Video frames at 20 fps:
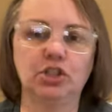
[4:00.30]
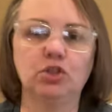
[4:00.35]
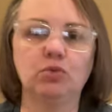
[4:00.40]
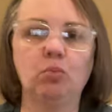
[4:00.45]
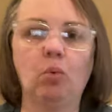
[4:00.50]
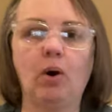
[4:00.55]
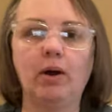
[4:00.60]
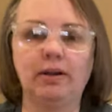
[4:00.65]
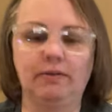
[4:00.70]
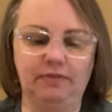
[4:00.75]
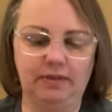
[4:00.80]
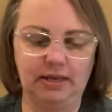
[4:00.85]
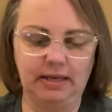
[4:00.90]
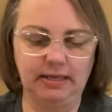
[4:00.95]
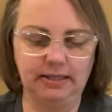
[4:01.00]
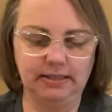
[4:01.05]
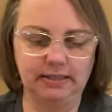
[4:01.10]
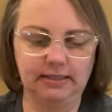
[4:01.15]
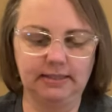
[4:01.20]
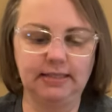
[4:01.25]
just one of
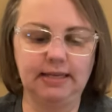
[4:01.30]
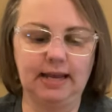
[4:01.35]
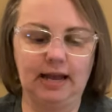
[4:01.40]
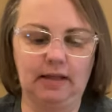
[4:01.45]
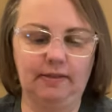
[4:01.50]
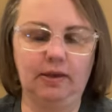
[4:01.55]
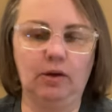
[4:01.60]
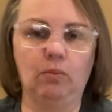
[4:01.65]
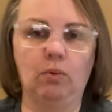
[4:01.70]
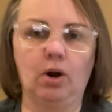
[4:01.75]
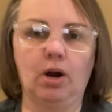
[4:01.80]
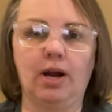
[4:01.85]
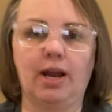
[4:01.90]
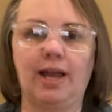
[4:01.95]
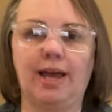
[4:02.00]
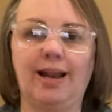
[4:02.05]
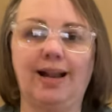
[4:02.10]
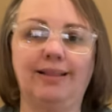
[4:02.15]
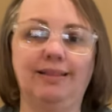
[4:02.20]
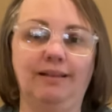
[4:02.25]
these to see how they work
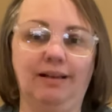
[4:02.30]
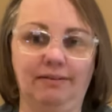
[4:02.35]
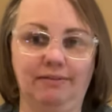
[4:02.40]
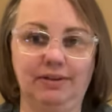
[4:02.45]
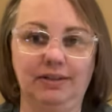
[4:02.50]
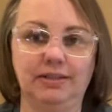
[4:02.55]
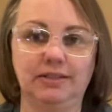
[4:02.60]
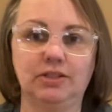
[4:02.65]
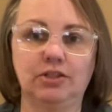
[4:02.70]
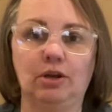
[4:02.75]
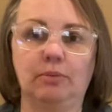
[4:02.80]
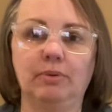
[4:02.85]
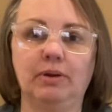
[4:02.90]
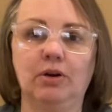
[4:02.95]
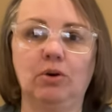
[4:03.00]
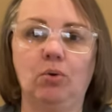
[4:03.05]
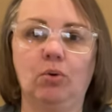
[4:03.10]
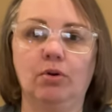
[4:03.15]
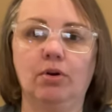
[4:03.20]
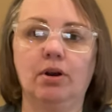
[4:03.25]
and I love it. So I'm going
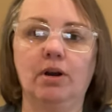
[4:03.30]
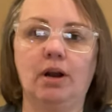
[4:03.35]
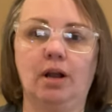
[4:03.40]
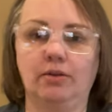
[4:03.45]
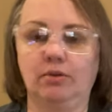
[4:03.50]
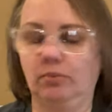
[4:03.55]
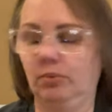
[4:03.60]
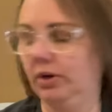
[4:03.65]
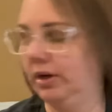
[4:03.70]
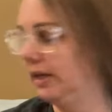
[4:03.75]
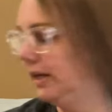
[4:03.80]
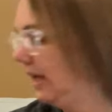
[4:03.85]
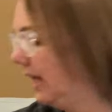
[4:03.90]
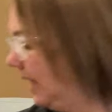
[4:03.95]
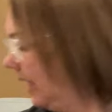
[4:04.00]
to order another one